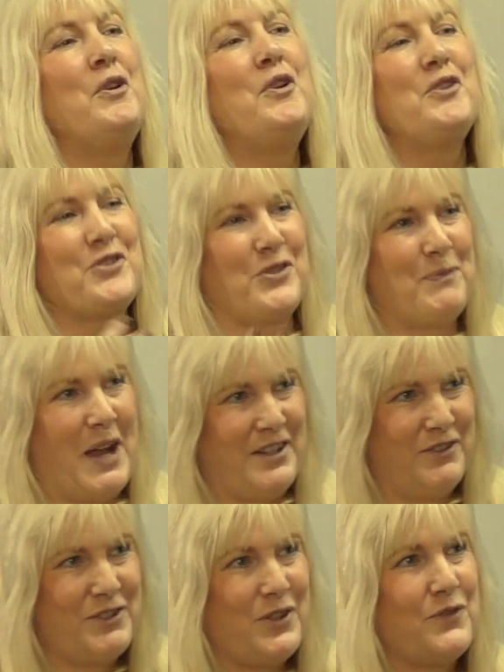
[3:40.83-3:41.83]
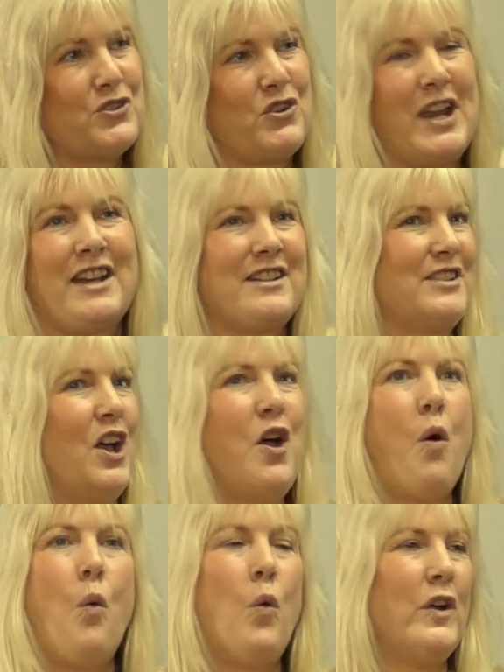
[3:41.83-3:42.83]
all some manners of tricks,
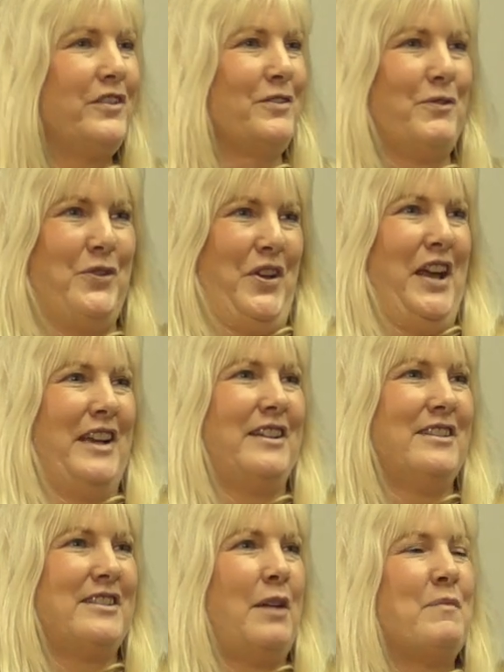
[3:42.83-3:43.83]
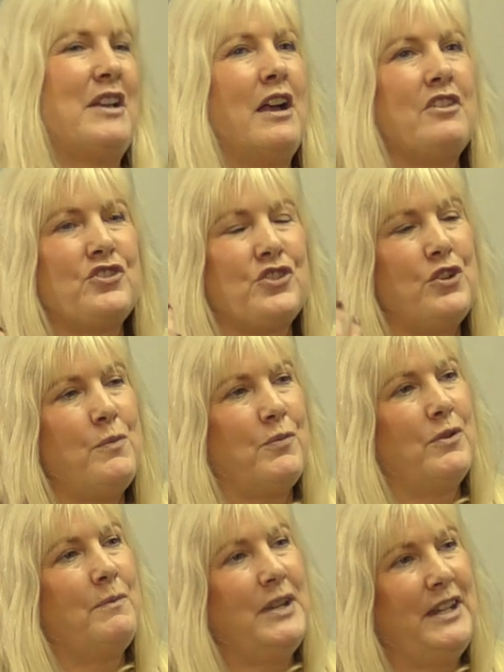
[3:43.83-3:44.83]
wonderful things, and be a
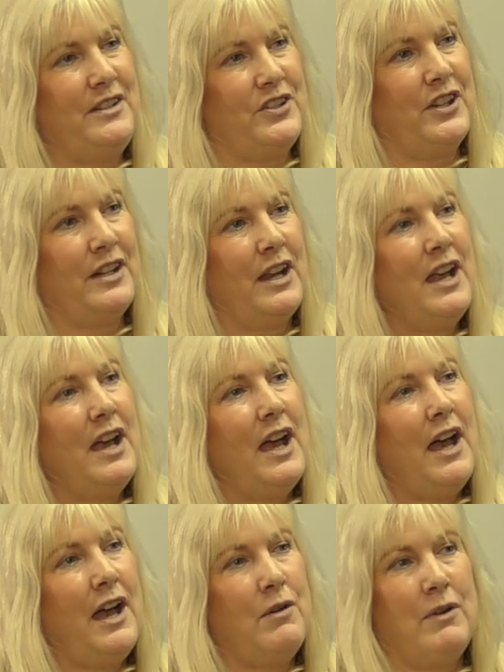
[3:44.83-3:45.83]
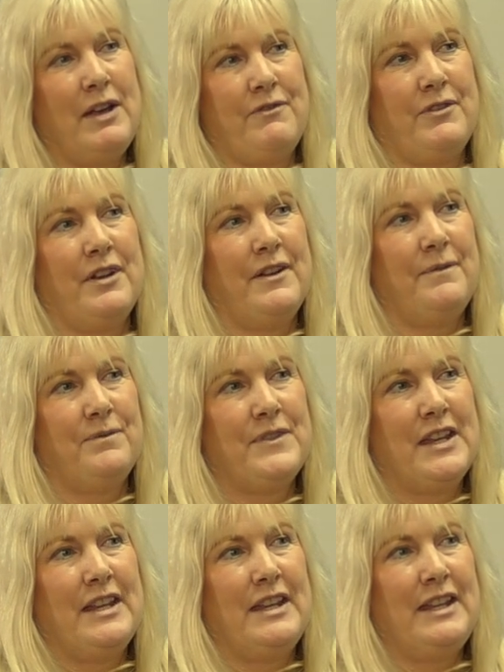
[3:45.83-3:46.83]
super obedient. However,
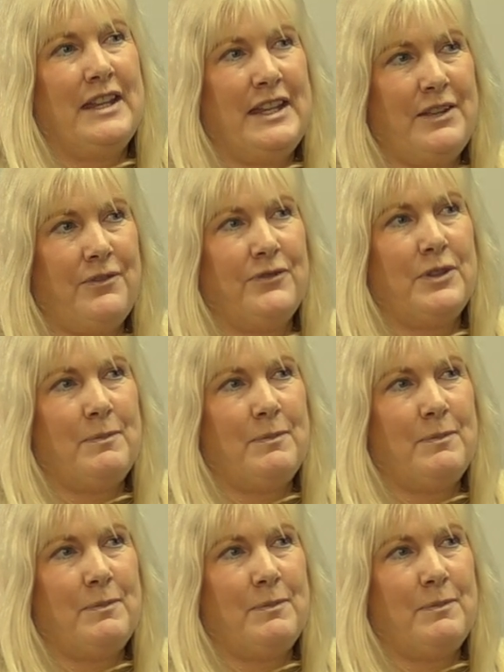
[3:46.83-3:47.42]
if the